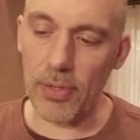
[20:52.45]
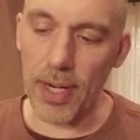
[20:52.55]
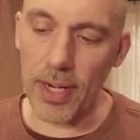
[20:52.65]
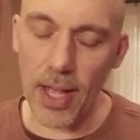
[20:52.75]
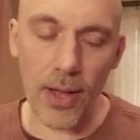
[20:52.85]

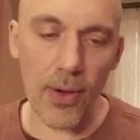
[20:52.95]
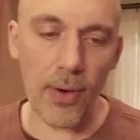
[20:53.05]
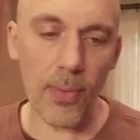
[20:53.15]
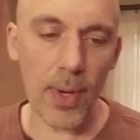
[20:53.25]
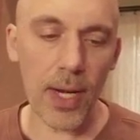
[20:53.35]
Right now,
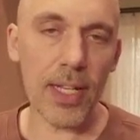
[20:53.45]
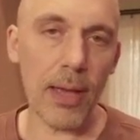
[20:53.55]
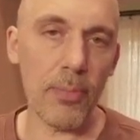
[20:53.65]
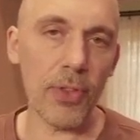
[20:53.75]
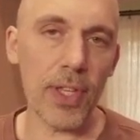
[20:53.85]
when I
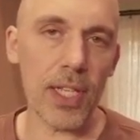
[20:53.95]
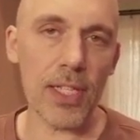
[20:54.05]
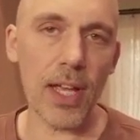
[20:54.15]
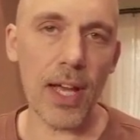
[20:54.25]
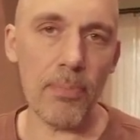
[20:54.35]
demoed
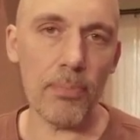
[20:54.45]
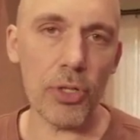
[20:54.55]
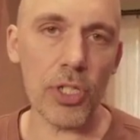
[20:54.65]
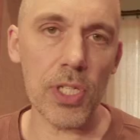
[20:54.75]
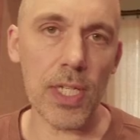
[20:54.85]
this, I
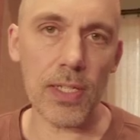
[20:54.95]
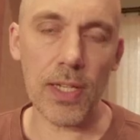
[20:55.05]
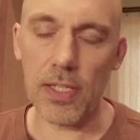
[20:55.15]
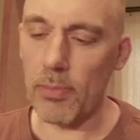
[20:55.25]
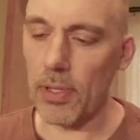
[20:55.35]
pushed 6
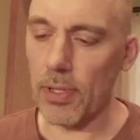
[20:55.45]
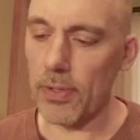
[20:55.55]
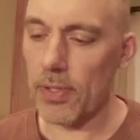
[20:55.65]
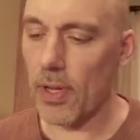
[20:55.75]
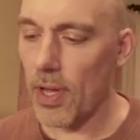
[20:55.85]

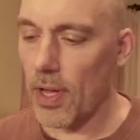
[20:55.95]
decibels.